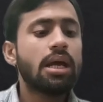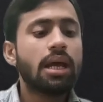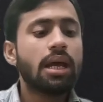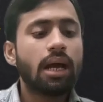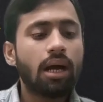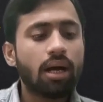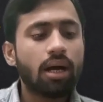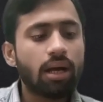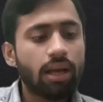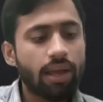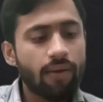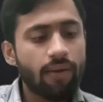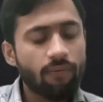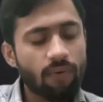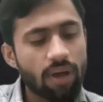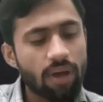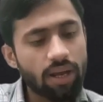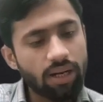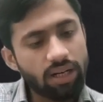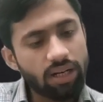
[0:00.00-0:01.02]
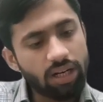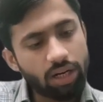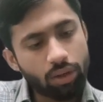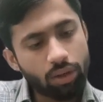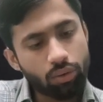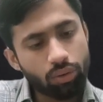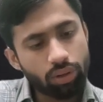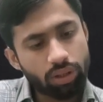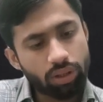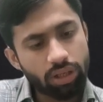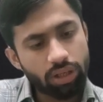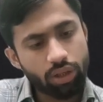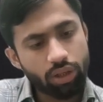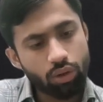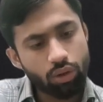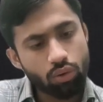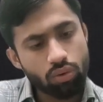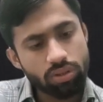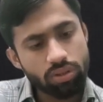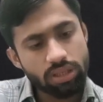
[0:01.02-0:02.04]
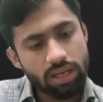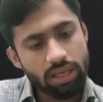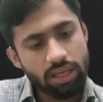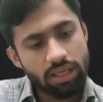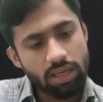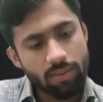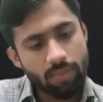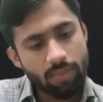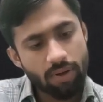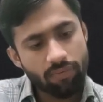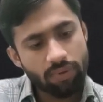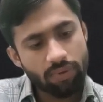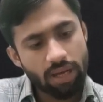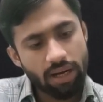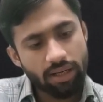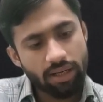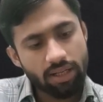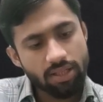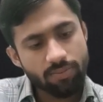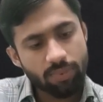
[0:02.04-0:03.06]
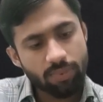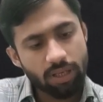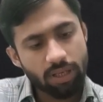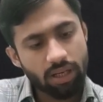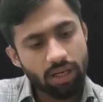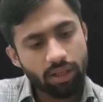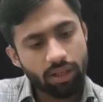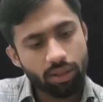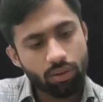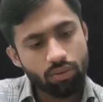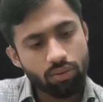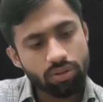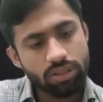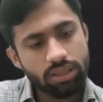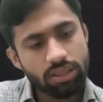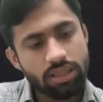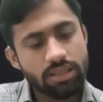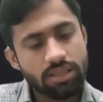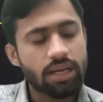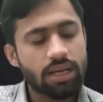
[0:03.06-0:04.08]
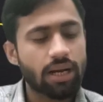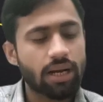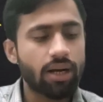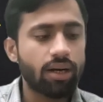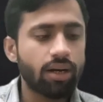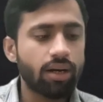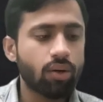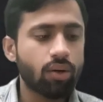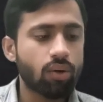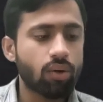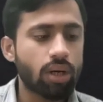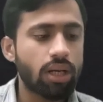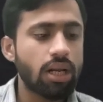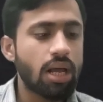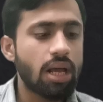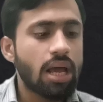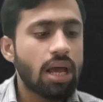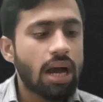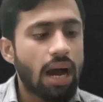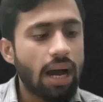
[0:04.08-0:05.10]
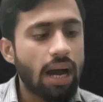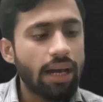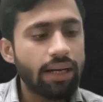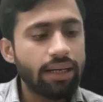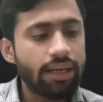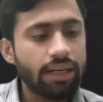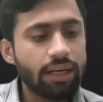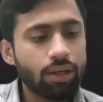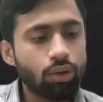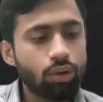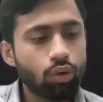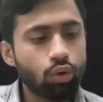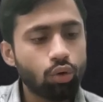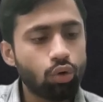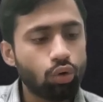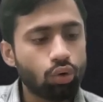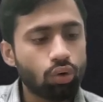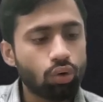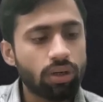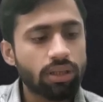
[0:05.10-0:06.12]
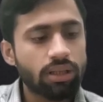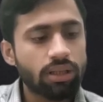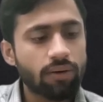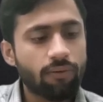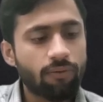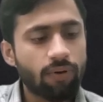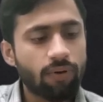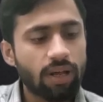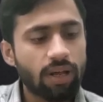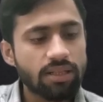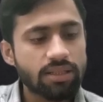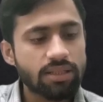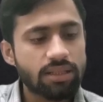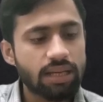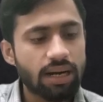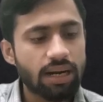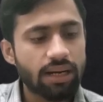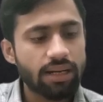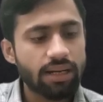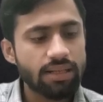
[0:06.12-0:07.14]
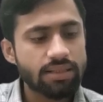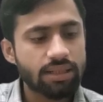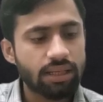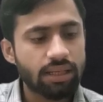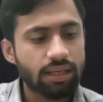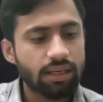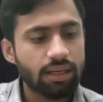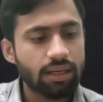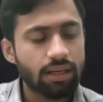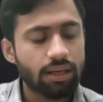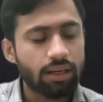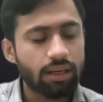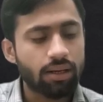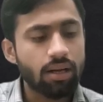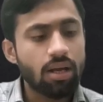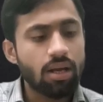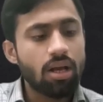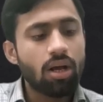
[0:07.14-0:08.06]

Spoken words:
If I need to reduce the EMF that is being induced in the secondary coil, I need to lower the flux that is linking it.